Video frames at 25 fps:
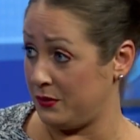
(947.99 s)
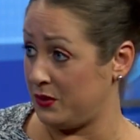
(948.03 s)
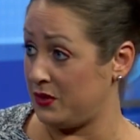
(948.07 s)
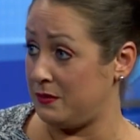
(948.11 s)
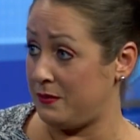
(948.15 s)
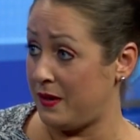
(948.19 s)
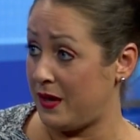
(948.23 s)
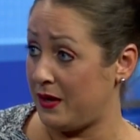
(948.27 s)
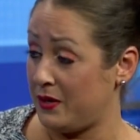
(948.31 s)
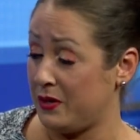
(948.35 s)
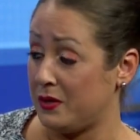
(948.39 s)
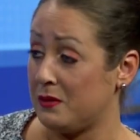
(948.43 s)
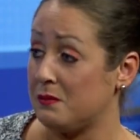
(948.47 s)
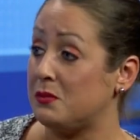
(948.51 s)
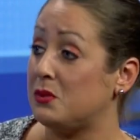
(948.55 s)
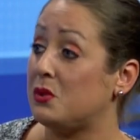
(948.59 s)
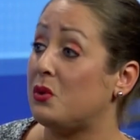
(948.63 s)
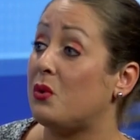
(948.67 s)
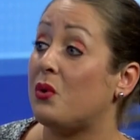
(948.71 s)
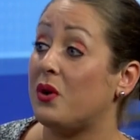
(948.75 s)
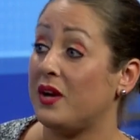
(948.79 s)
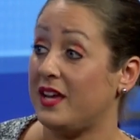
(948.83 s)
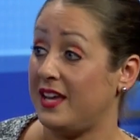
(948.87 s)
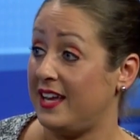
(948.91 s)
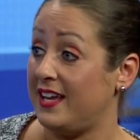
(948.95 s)
it's about your
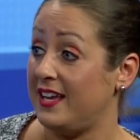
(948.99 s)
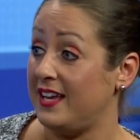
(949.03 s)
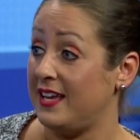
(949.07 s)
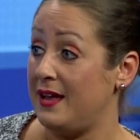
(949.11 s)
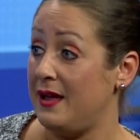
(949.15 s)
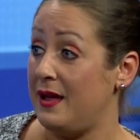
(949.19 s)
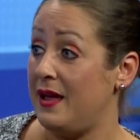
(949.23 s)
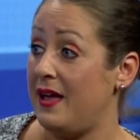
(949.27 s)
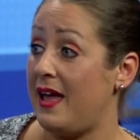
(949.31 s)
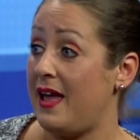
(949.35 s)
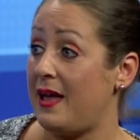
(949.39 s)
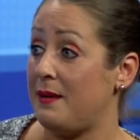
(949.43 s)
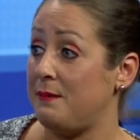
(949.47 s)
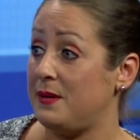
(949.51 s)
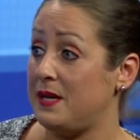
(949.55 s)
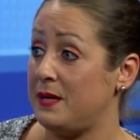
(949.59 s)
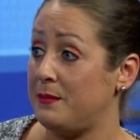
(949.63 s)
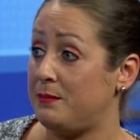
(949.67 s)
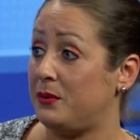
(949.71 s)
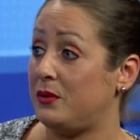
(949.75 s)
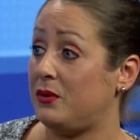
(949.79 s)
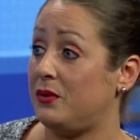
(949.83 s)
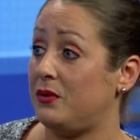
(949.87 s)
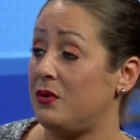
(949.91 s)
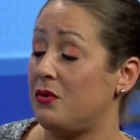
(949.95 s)
employee. And
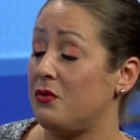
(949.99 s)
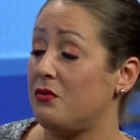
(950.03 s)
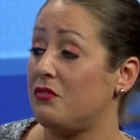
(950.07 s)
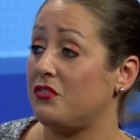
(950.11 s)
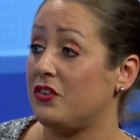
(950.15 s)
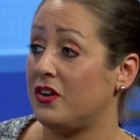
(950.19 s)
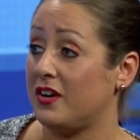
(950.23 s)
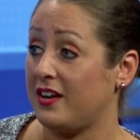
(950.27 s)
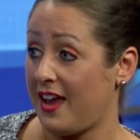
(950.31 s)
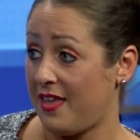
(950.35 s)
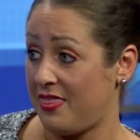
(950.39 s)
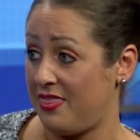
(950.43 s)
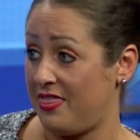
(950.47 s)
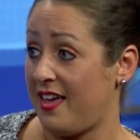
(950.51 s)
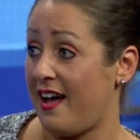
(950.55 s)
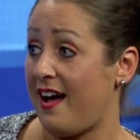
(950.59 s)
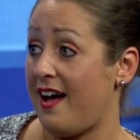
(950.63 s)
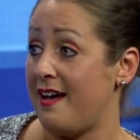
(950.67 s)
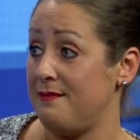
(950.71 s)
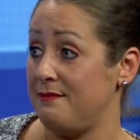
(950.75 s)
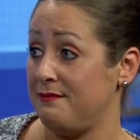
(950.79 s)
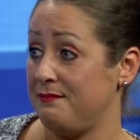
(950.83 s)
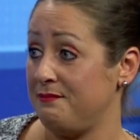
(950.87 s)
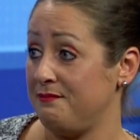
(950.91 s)
people forget that.